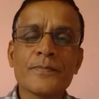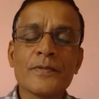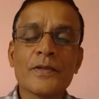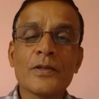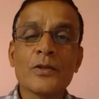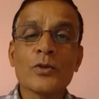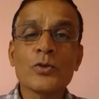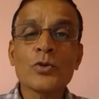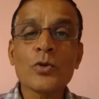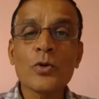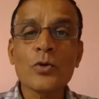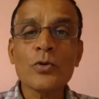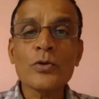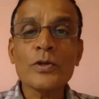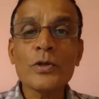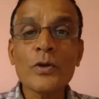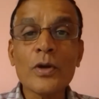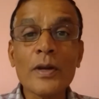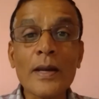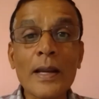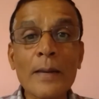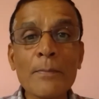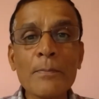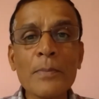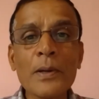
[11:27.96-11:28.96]
So your
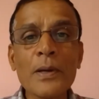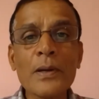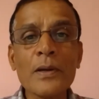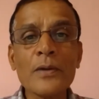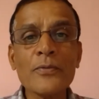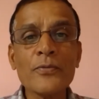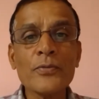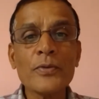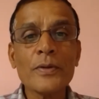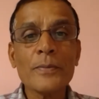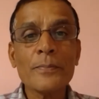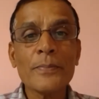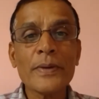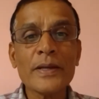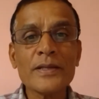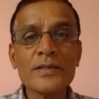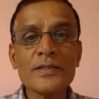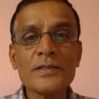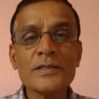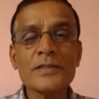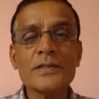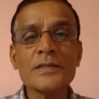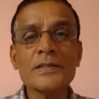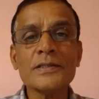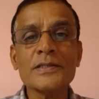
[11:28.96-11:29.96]
number of
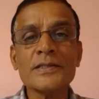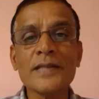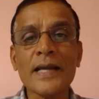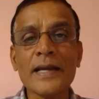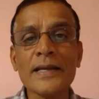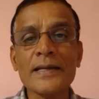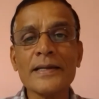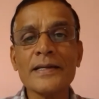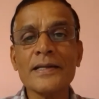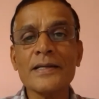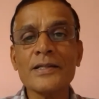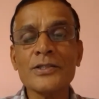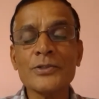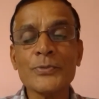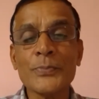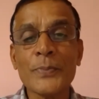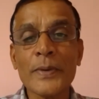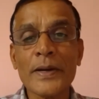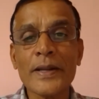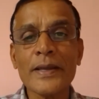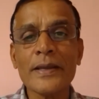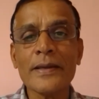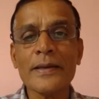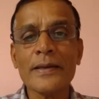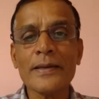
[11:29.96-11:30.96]
pesticide
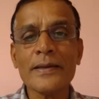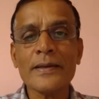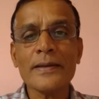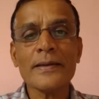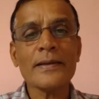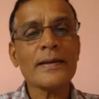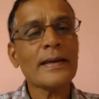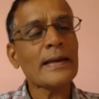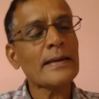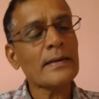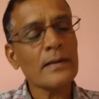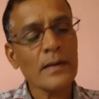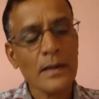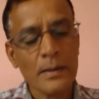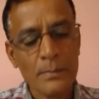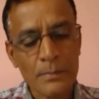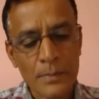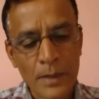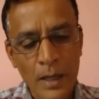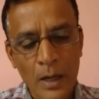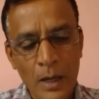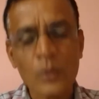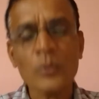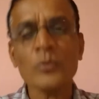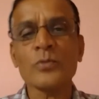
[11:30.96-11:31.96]
spray can come
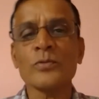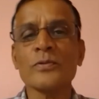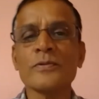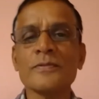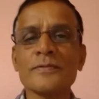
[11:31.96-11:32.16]
down